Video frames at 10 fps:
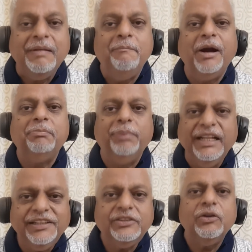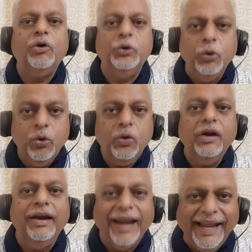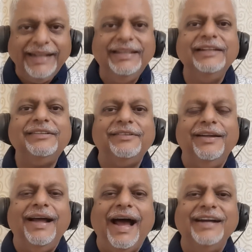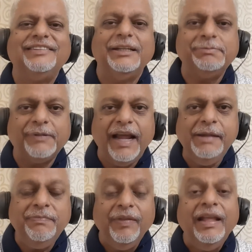but please do like this and subscribe.